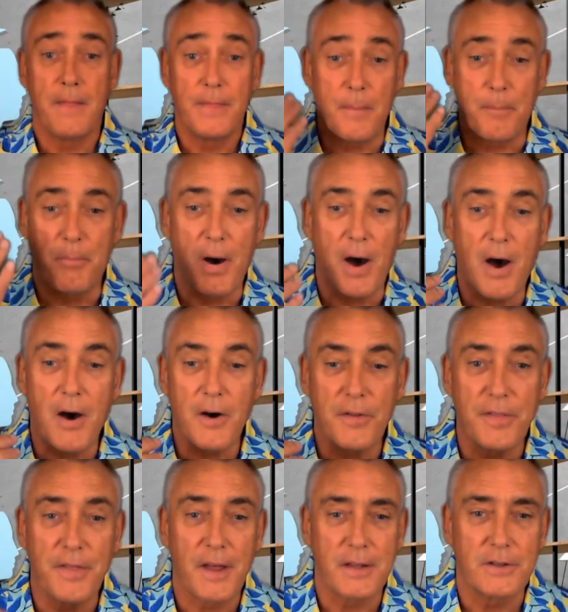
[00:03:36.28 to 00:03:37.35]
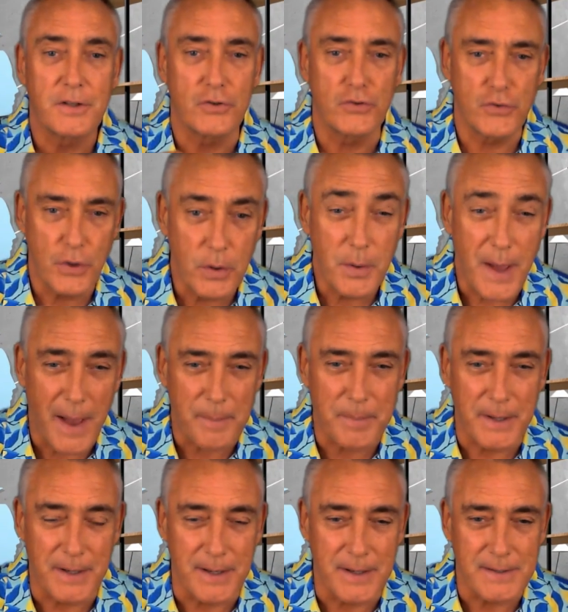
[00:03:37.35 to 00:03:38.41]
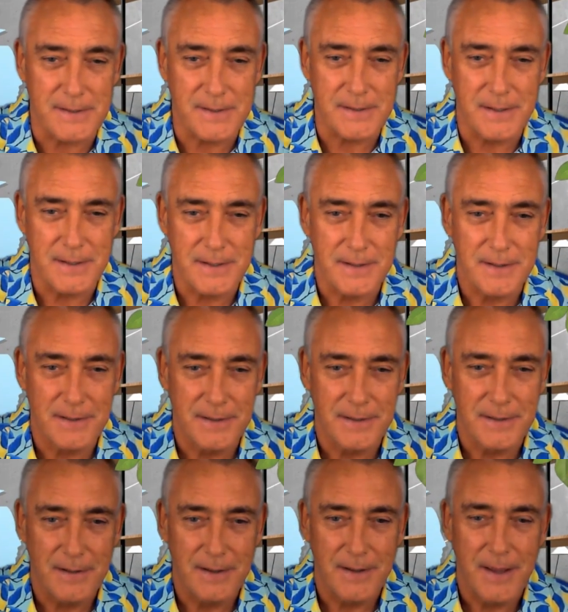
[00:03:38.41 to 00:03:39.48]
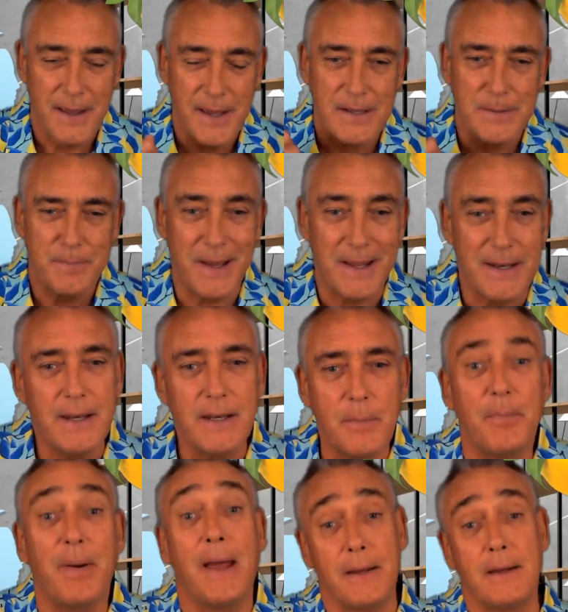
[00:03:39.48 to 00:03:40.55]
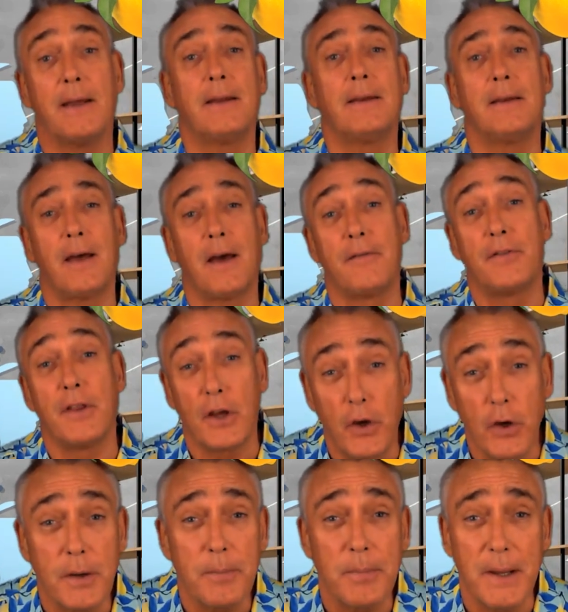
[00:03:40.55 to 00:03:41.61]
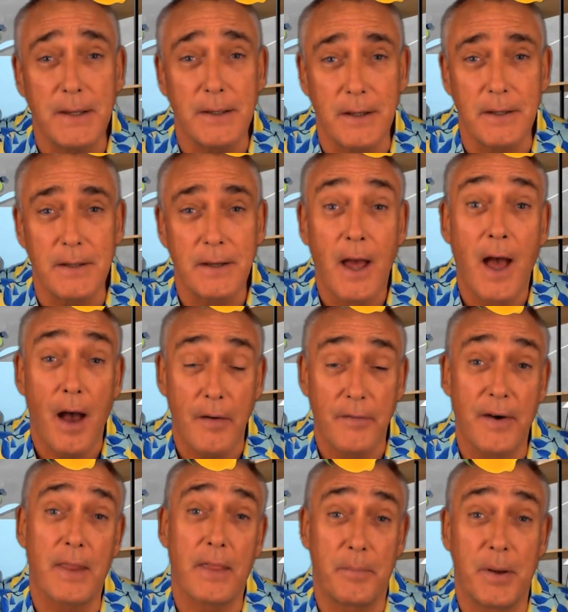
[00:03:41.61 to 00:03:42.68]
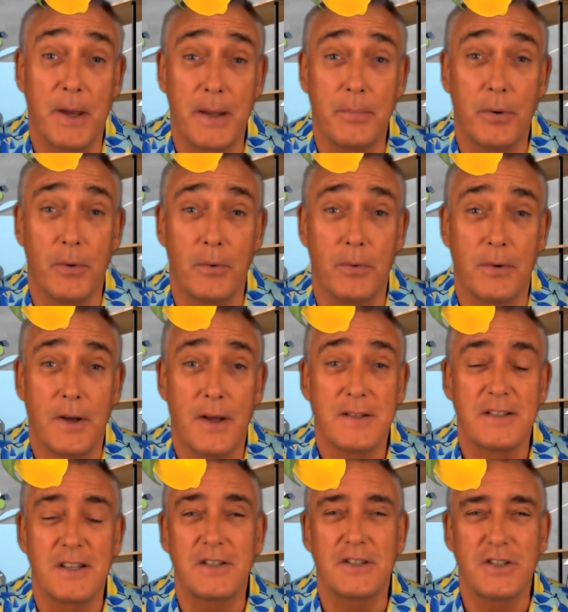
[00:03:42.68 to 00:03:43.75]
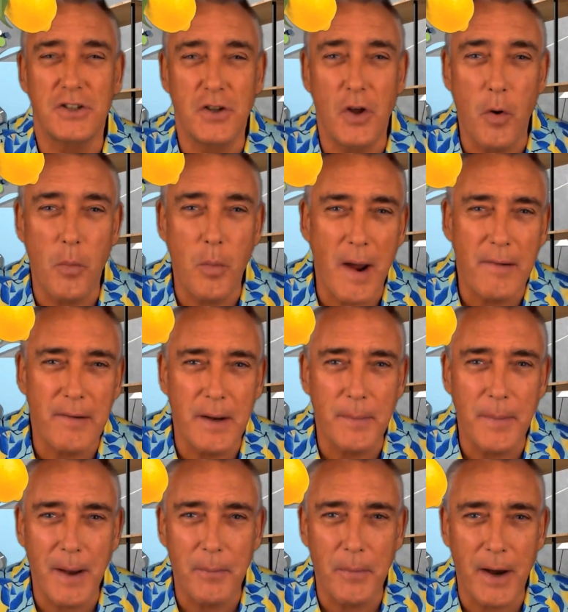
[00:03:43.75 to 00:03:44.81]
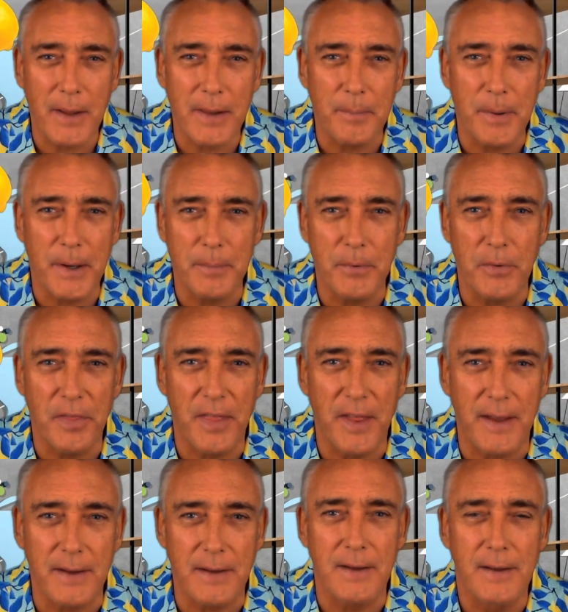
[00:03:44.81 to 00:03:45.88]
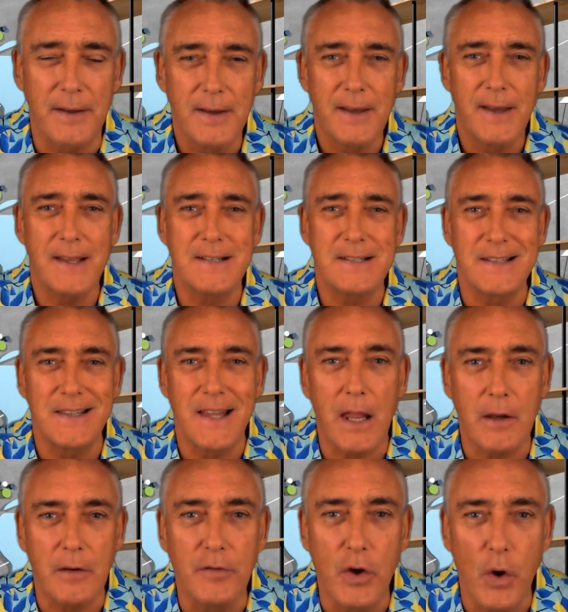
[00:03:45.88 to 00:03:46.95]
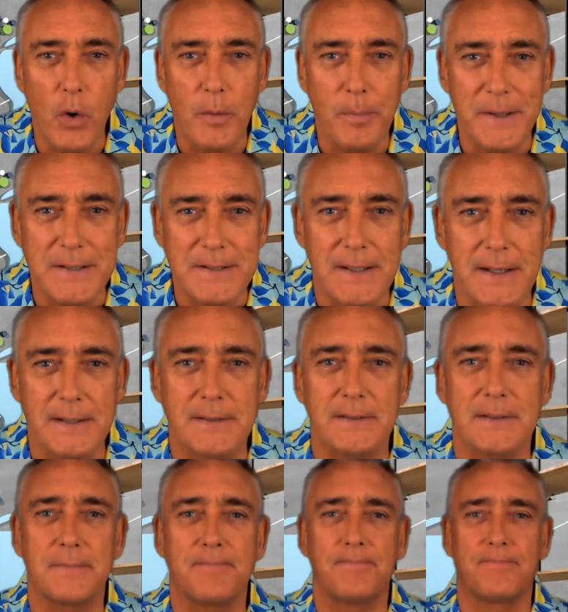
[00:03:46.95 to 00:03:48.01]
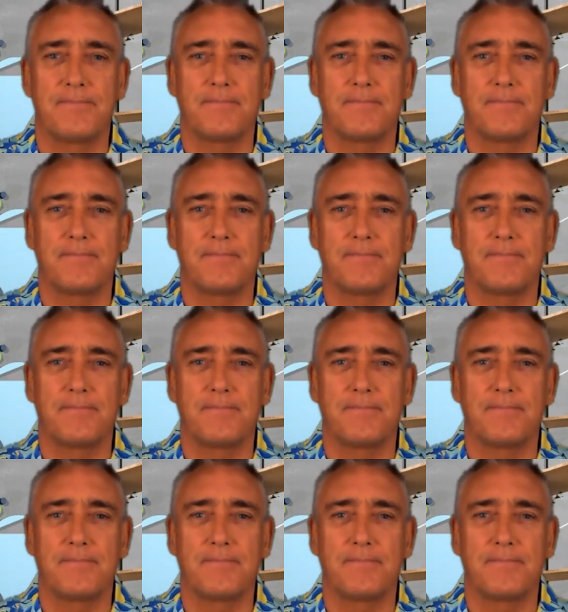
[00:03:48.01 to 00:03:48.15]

The path to true happiness is being independent of the good opinion of other people. So stop worrying about what other people think. It's none of your business.